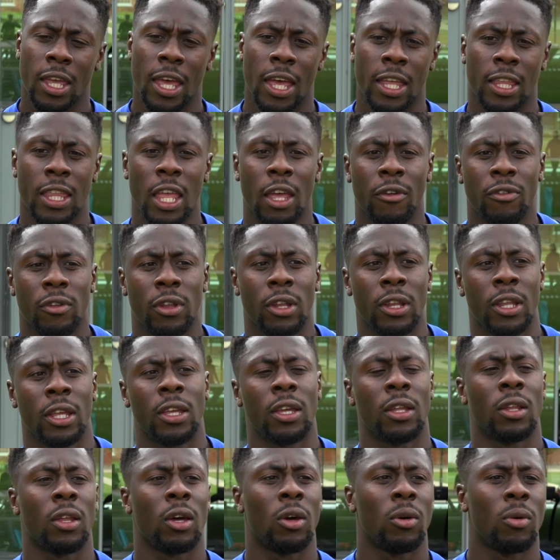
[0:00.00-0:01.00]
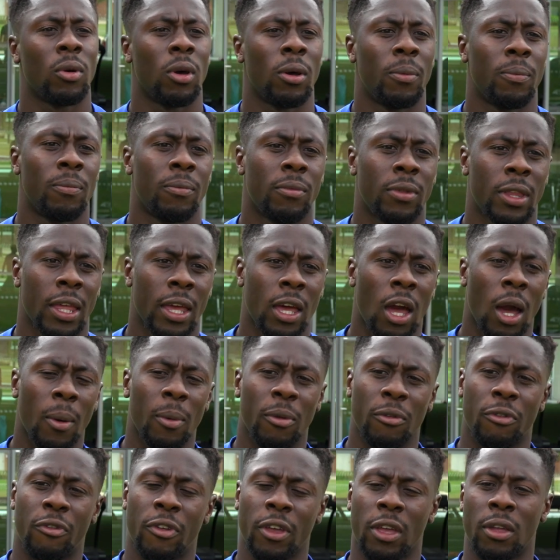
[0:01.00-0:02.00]
Yeah, definitely, you know. They're
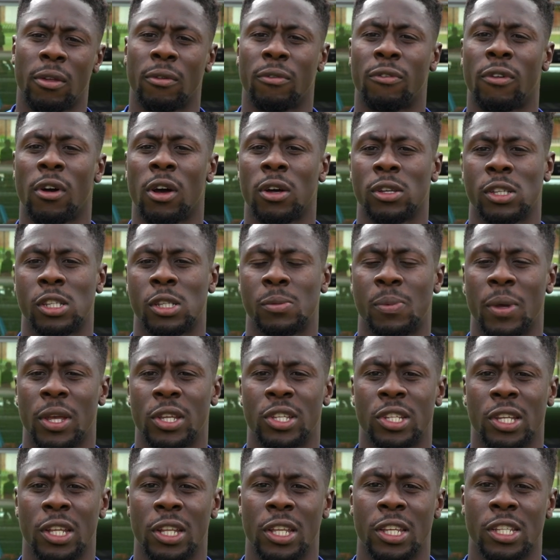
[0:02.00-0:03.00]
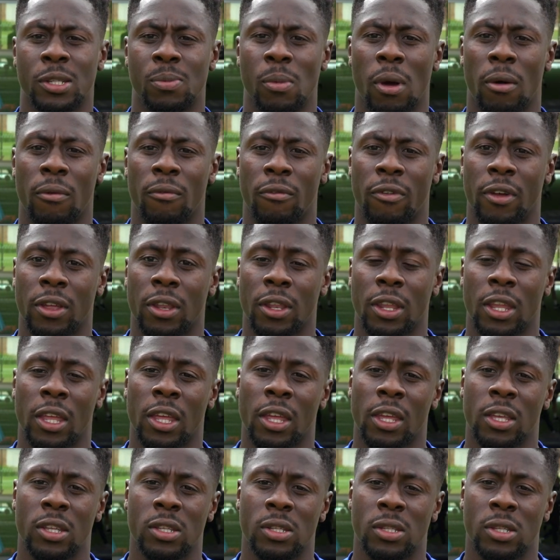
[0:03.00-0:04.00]
coming thick and fast, especially this month, and
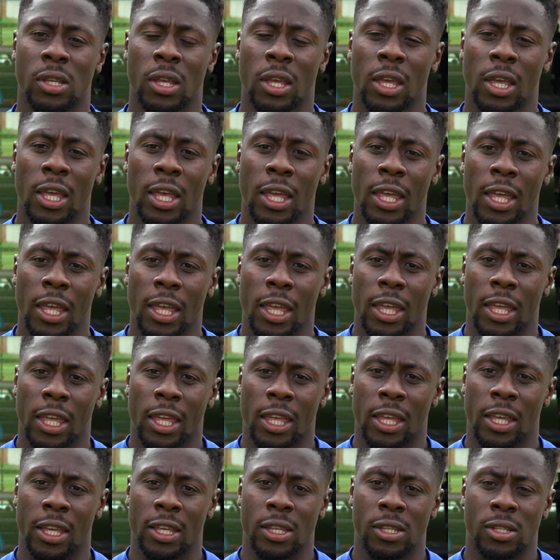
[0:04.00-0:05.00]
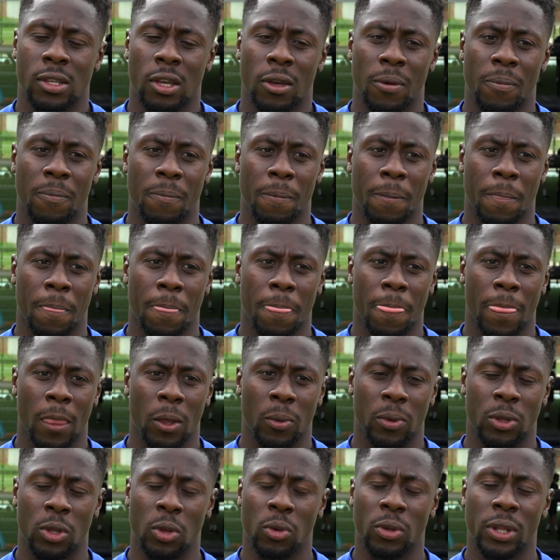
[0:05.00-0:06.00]
it is.
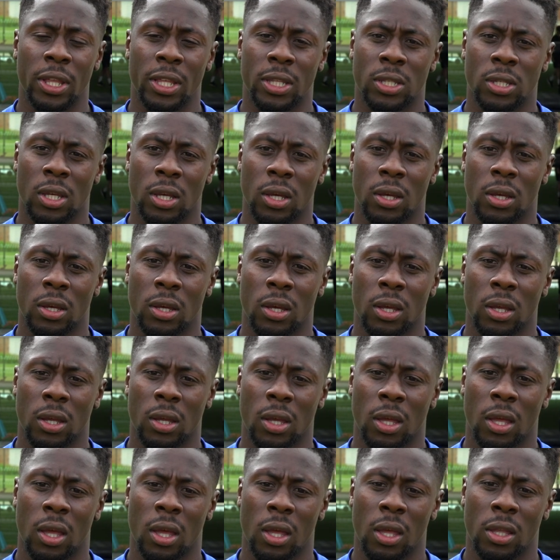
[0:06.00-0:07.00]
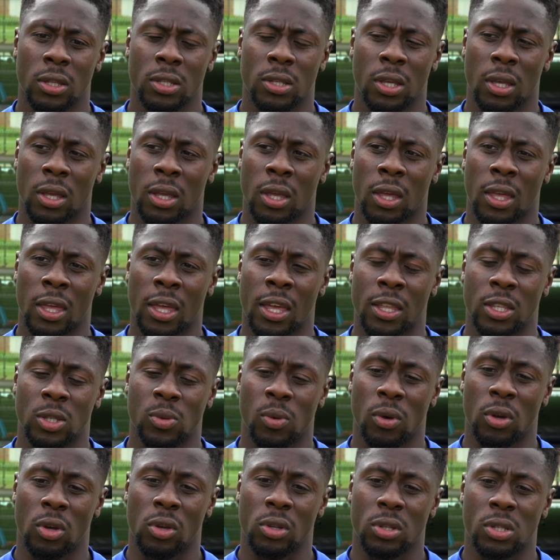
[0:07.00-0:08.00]
We do need to get
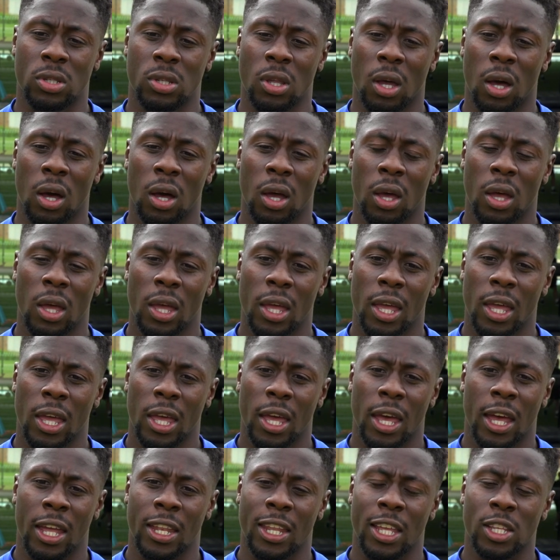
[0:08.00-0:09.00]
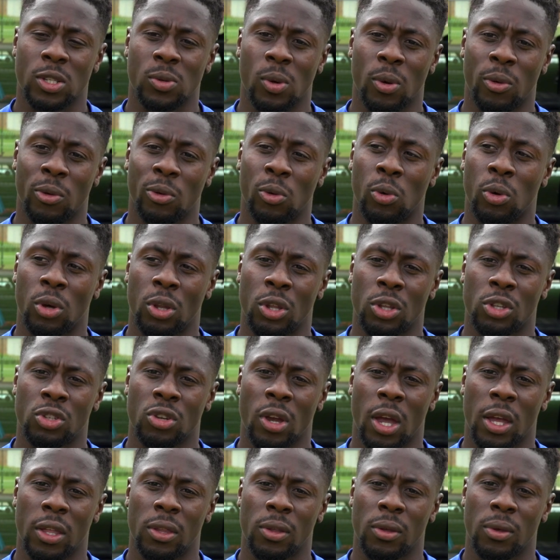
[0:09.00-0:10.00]
to a good start, and that's what we're all going to
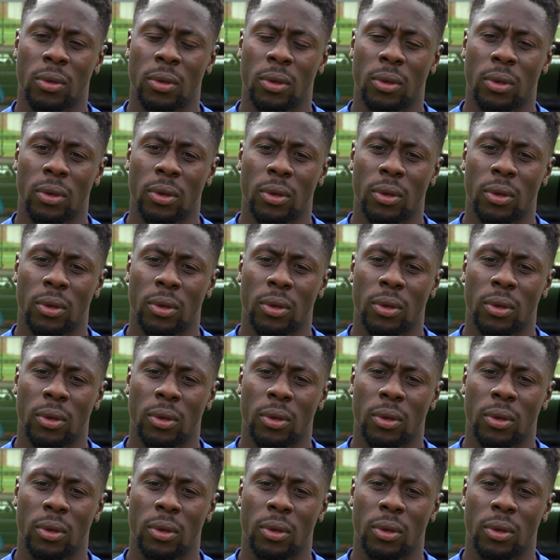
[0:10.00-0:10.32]
try and do.